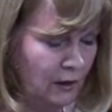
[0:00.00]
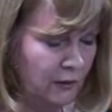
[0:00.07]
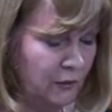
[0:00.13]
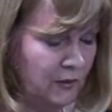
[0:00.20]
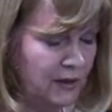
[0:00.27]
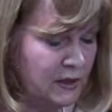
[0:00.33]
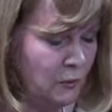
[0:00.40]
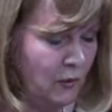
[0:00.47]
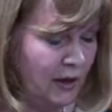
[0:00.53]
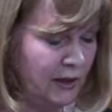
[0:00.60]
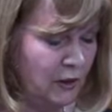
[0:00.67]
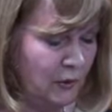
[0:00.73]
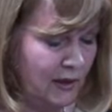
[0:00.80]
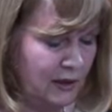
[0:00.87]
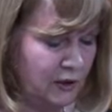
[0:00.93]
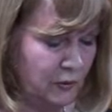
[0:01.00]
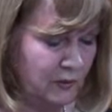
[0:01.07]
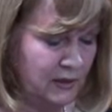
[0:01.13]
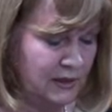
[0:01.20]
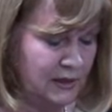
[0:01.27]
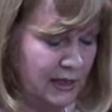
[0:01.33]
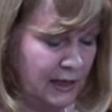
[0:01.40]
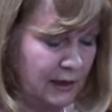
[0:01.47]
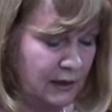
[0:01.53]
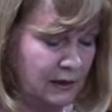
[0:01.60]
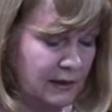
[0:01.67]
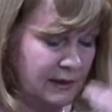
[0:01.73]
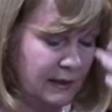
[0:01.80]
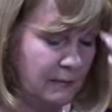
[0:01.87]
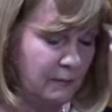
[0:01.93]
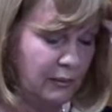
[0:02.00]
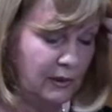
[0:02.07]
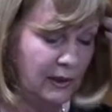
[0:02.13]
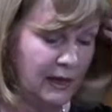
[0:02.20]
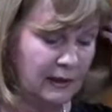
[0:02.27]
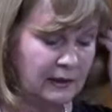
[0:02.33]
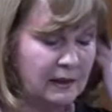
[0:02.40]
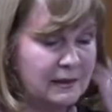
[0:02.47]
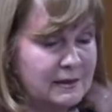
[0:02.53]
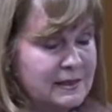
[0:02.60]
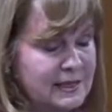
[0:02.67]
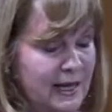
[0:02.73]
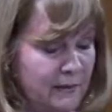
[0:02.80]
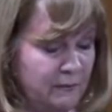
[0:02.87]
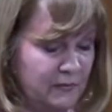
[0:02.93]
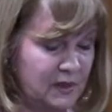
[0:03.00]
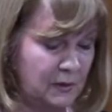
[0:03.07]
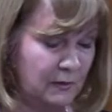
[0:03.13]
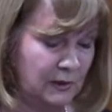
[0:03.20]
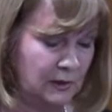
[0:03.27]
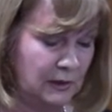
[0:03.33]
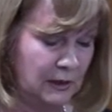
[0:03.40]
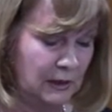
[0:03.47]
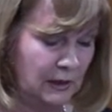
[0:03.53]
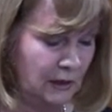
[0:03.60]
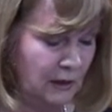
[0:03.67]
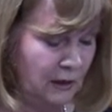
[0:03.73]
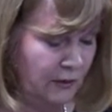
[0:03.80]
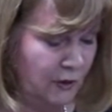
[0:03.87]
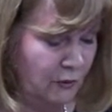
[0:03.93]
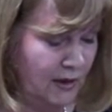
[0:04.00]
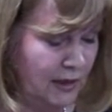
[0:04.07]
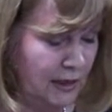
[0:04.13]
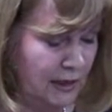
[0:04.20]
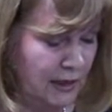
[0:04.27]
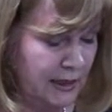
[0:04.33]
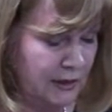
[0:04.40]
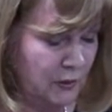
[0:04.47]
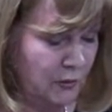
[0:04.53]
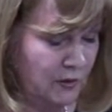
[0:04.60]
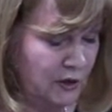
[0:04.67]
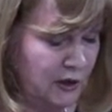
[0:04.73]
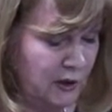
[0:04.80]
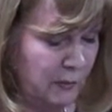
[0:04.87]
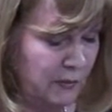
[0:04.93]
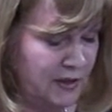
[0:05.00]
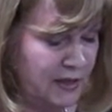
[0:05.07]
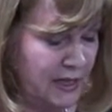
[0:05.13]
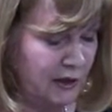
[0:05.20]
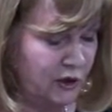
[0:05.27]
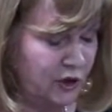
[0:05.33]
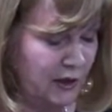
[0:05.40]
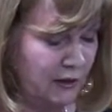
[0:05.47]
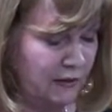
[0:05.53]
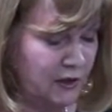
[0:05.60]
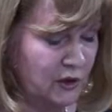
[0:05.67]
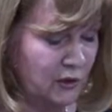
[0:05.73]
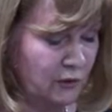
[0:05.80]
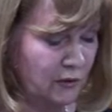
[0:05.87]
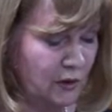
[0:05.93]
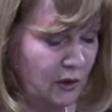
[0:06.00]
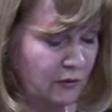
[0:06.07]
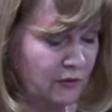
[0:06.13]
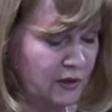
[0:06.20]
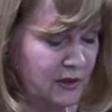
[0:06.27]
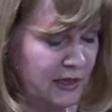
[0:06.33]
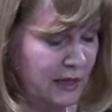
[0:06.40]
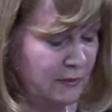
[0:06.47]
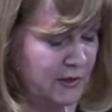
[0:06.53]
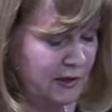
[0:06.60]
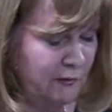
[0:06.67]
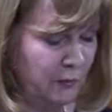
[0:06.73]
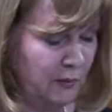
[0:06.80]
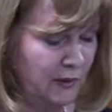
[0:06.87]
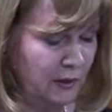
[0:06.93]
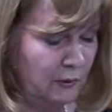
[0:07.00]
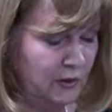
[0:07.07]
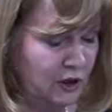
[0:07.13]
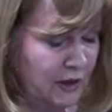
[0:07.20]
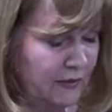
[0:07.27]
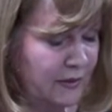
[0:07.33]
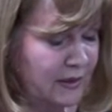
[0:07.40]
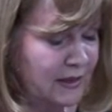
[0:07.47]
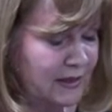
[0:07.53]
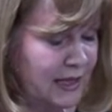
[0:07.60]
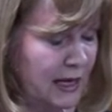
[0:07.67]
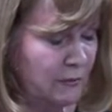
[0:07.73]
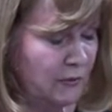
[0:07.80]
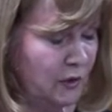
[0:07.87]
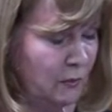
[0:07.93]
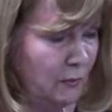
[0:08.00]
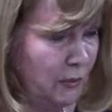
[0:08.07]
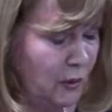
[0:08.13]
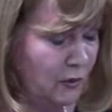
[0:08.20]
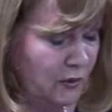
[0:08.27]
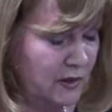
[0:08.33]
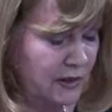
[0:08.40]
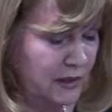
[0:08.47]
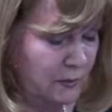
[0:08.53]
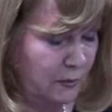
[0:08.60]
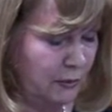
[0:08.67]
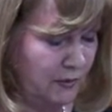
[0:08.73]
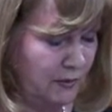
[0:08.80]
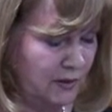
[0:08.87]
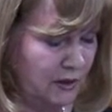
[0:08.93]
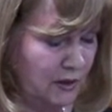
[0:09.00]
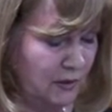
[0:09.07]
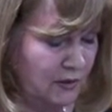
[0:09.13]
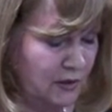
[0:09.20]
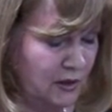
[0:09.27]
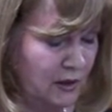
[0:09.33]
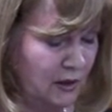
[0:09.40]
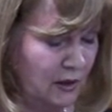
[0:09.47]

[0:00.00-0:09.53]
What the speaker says: The reason why no action was taken is simple and contemptible. The regulator wanted to protect Shearing's oral contraceptive pill, which had the same components as Primados.